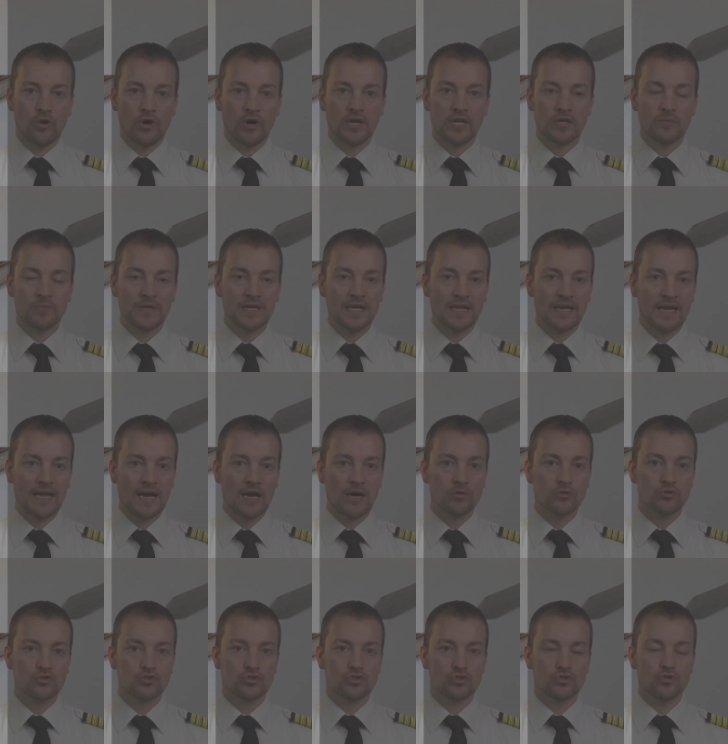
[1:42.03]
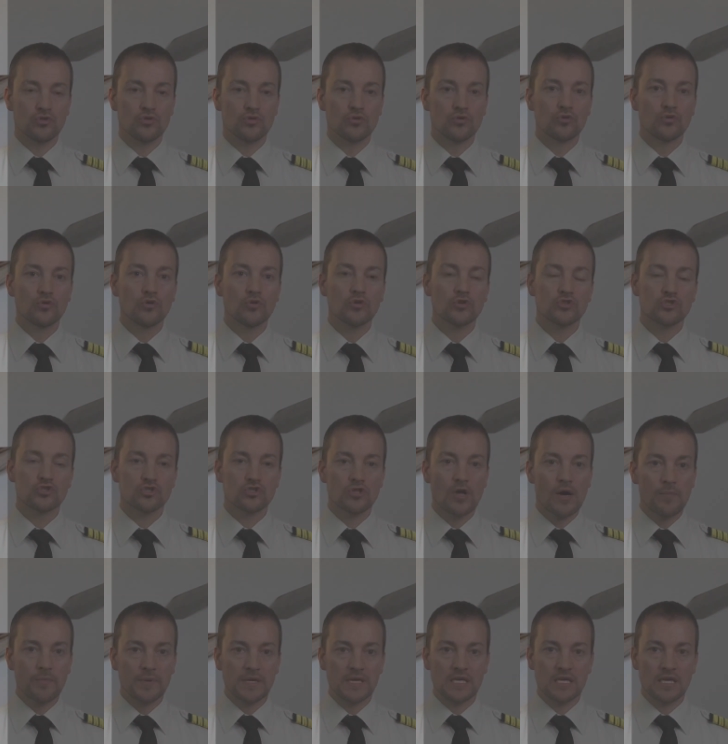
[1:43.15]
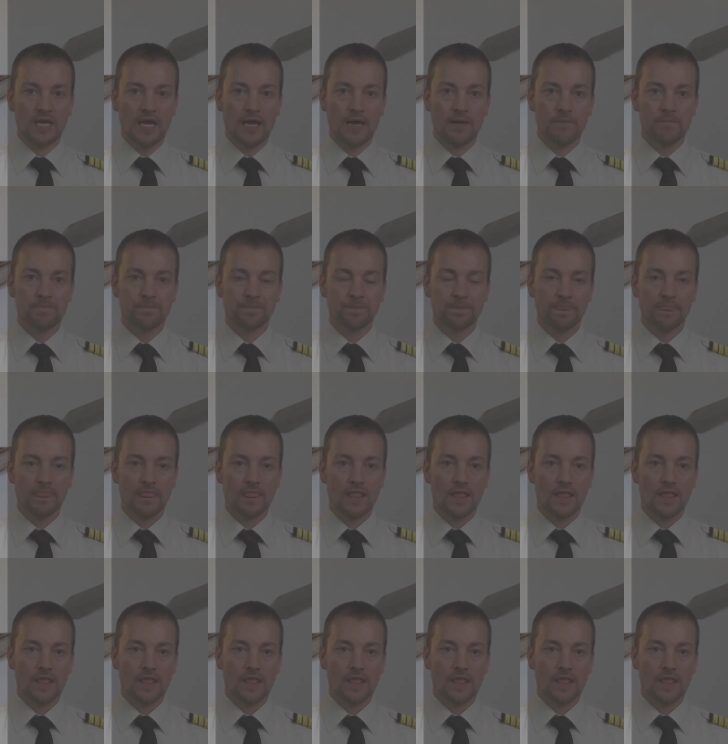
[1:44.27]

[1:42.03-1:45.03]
point be allowed to stop E CAM